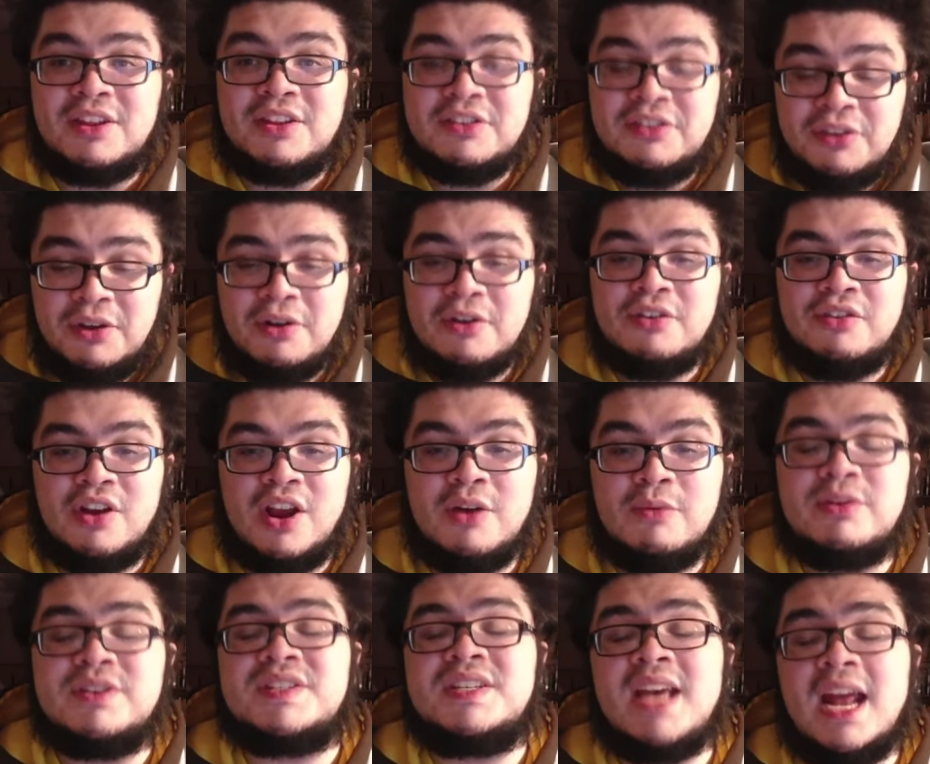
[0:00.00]
of the Soto trade
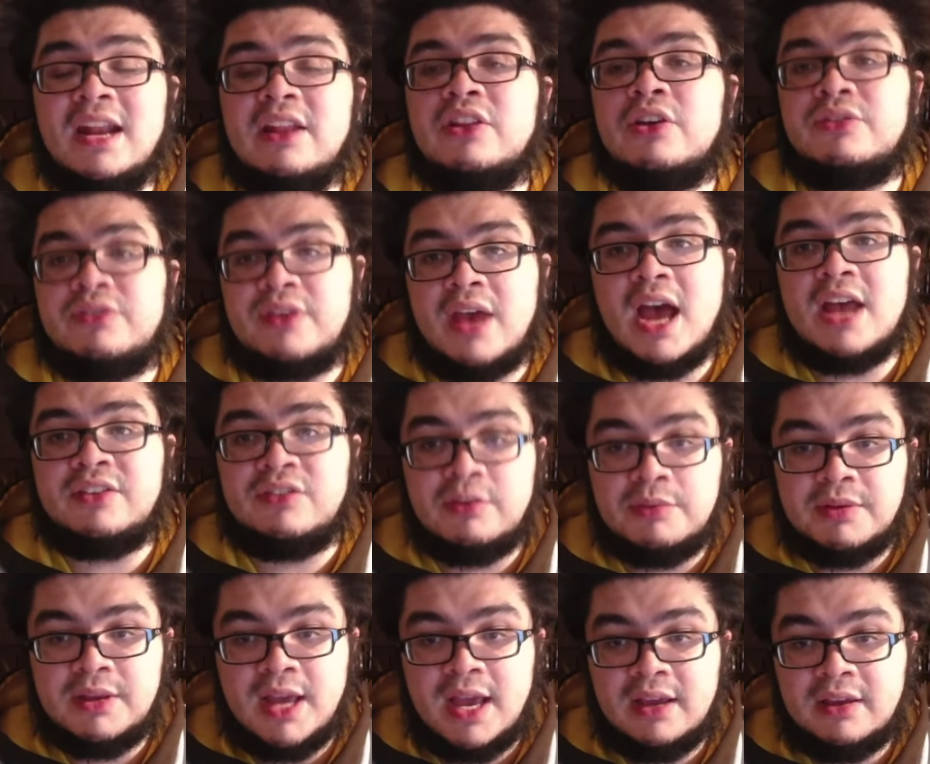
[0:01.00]
was getting those guys from
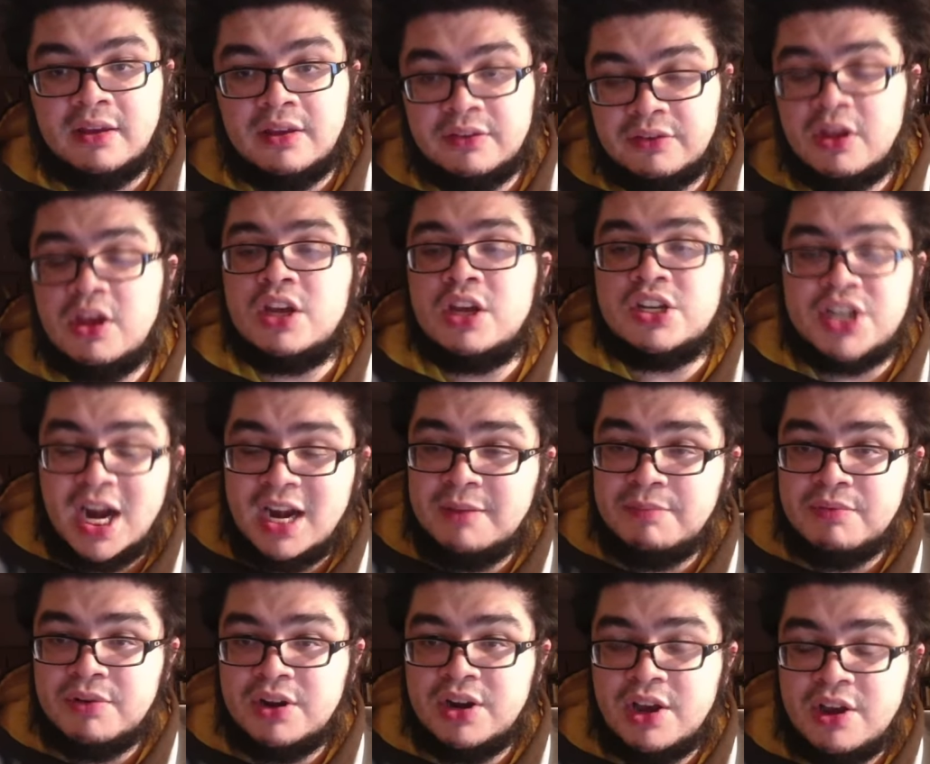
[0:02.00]
the Yankees. Johnny
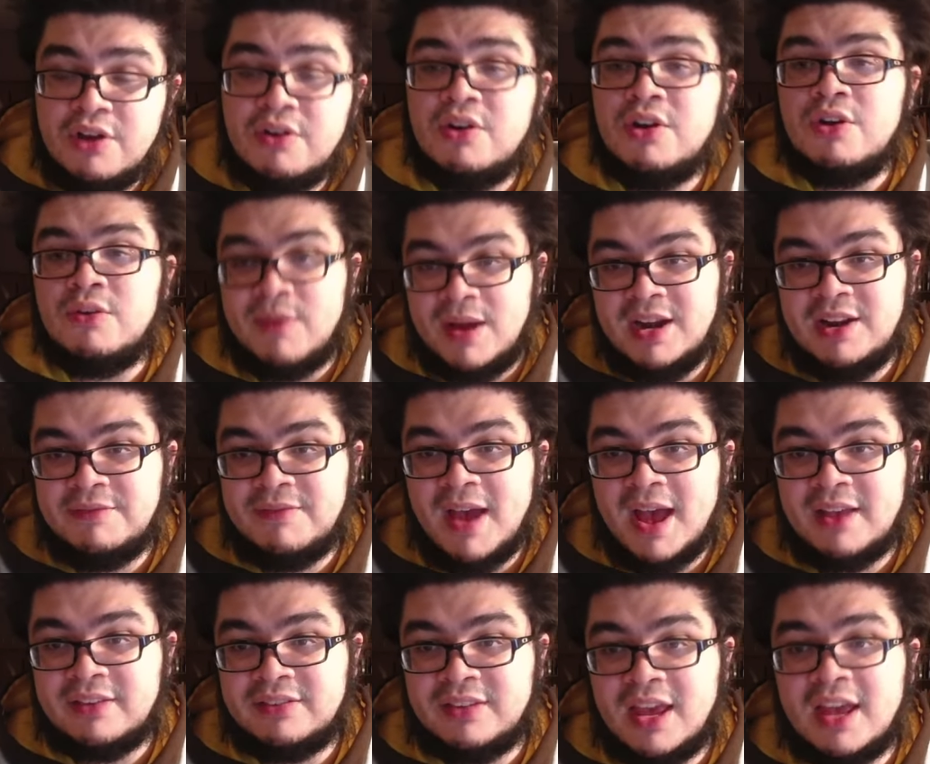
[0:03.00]
Brito, Randy
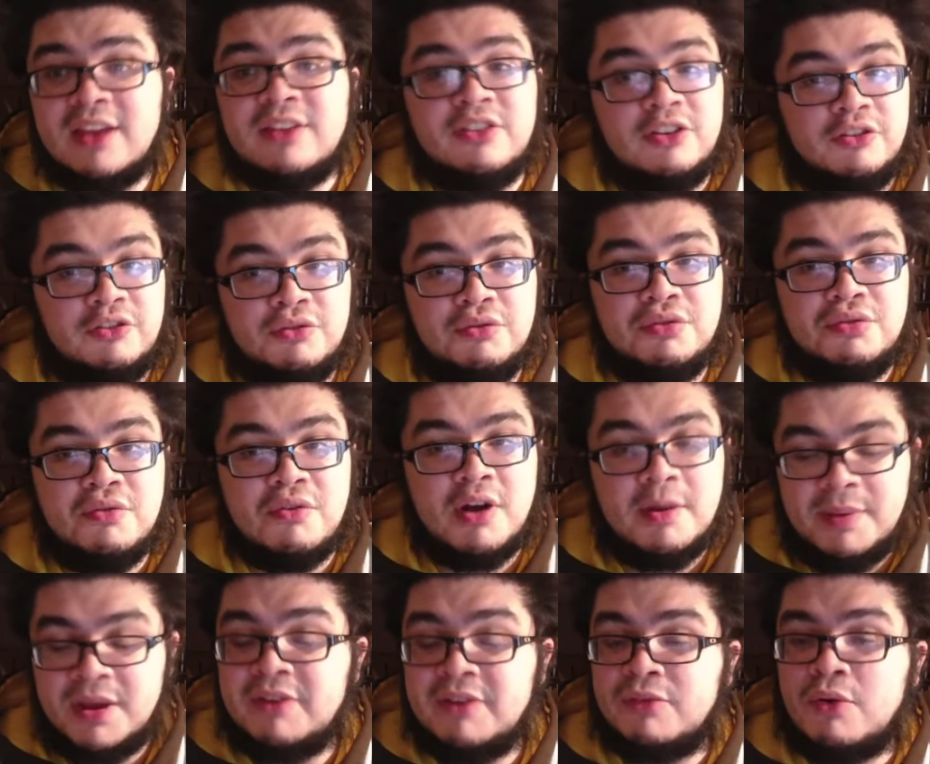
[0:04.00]
Vasquez, Drew
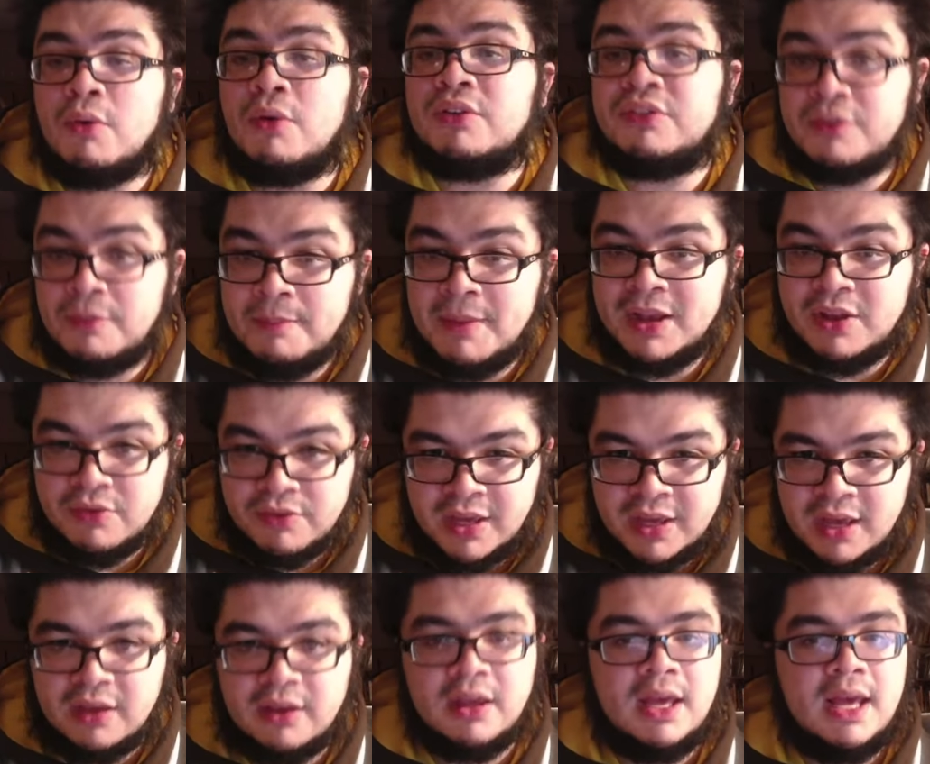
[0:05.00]
Thorpe, and of course, Michael
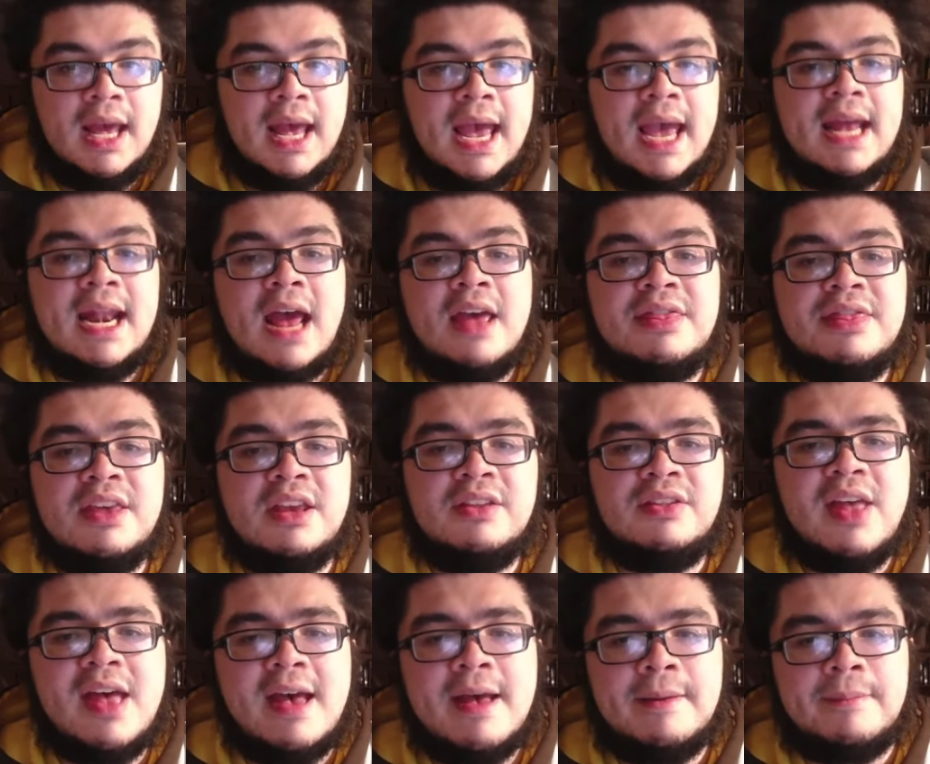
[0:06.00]
King. And I think
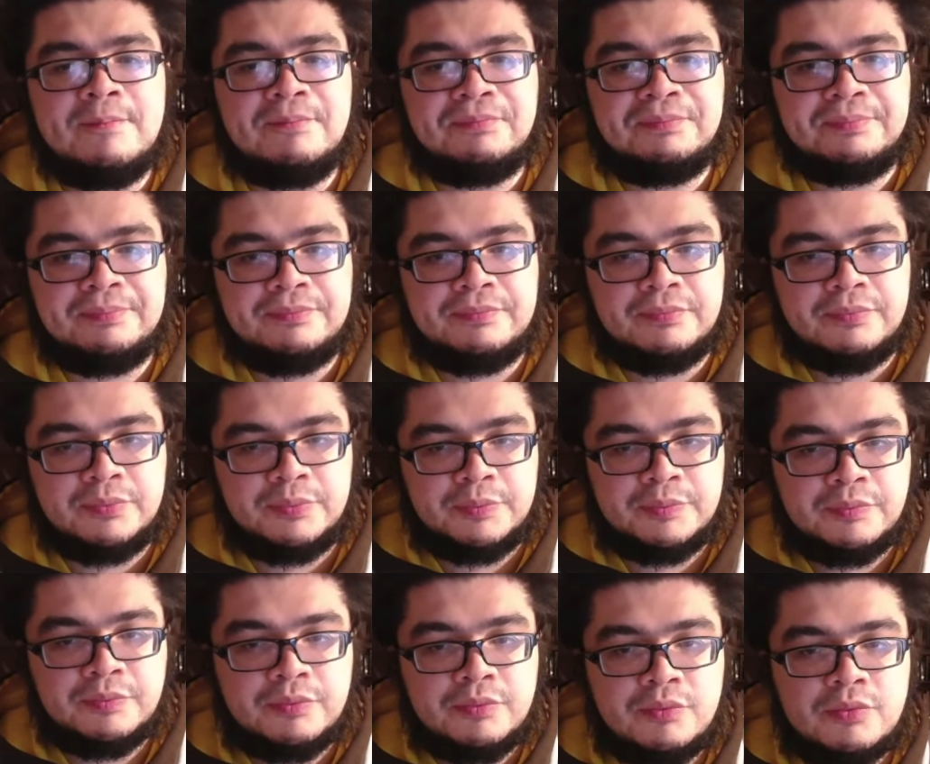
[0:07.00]
that
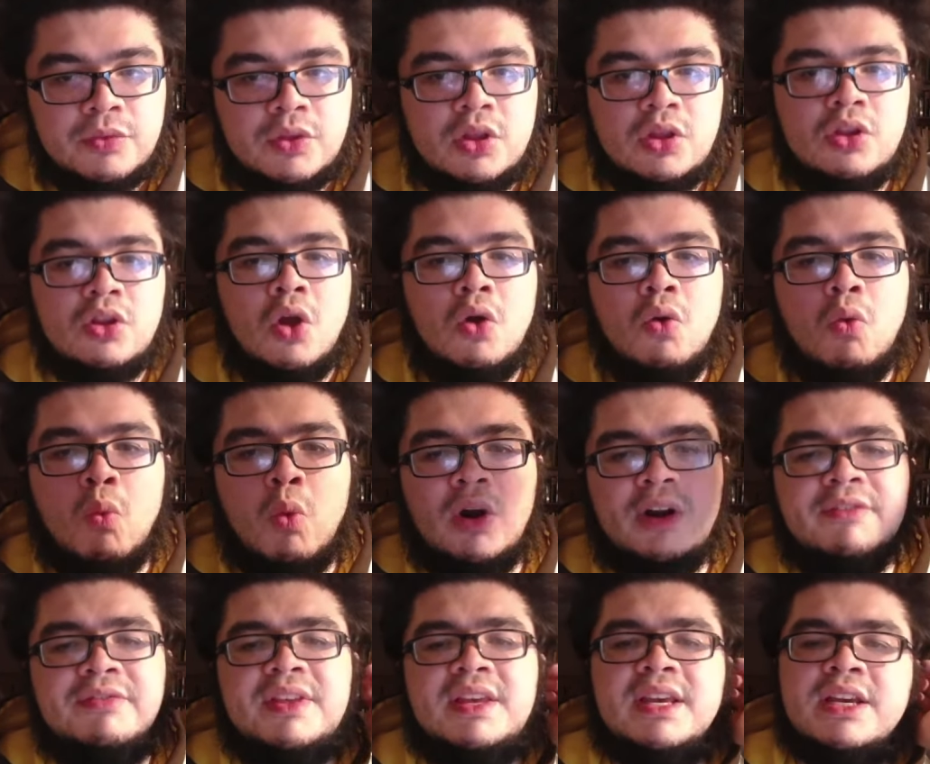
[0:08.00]
one
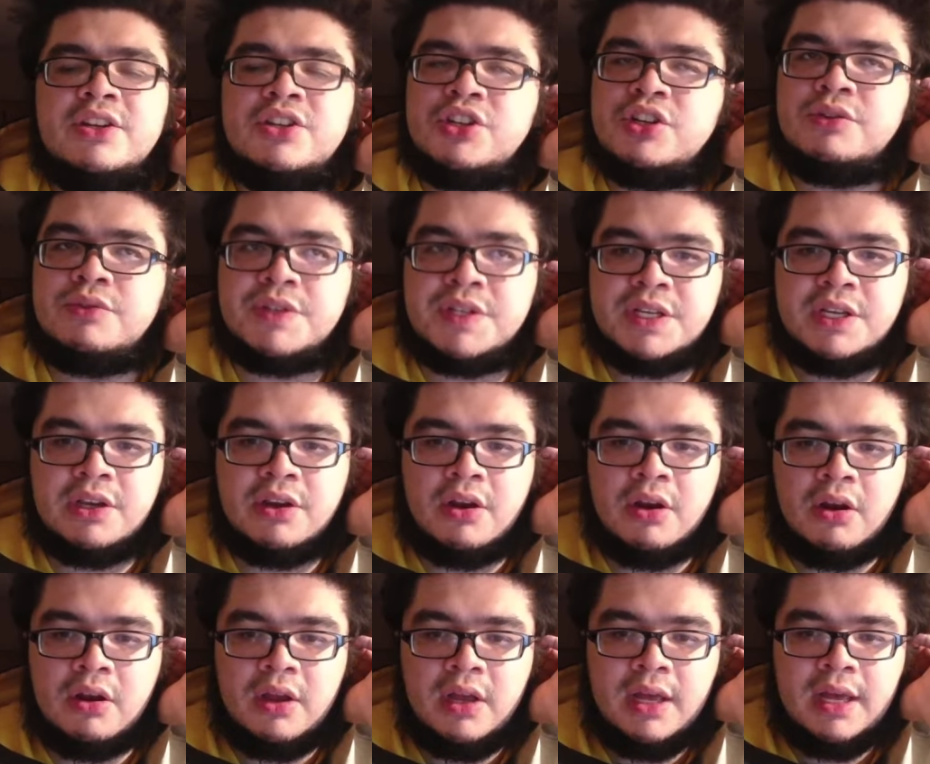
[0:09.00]
of the issues
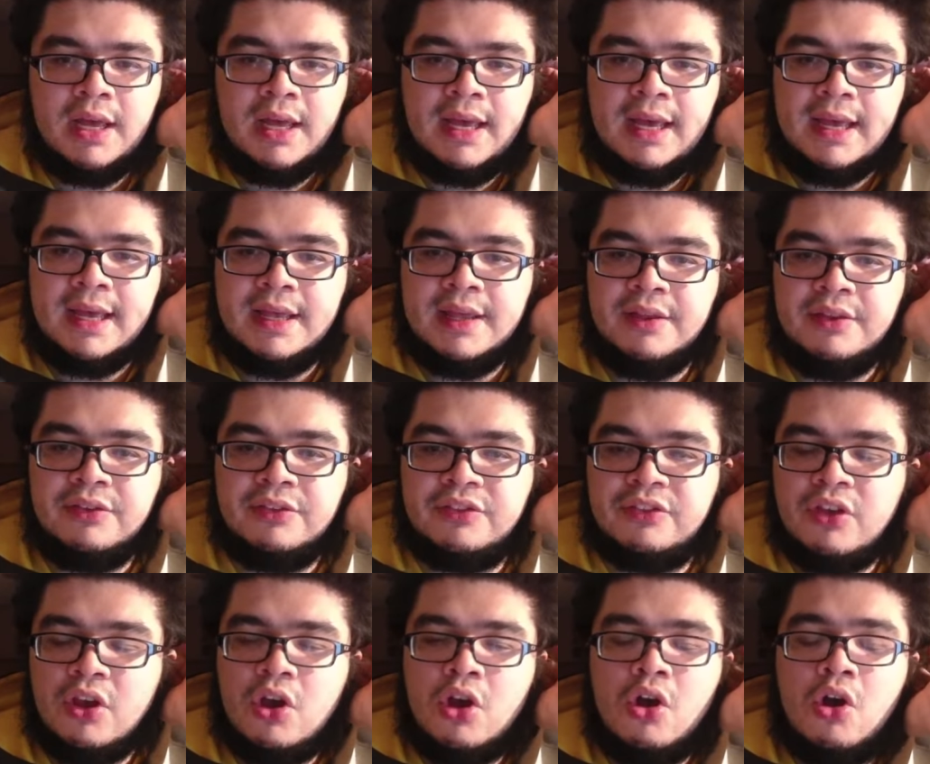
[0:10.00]
here is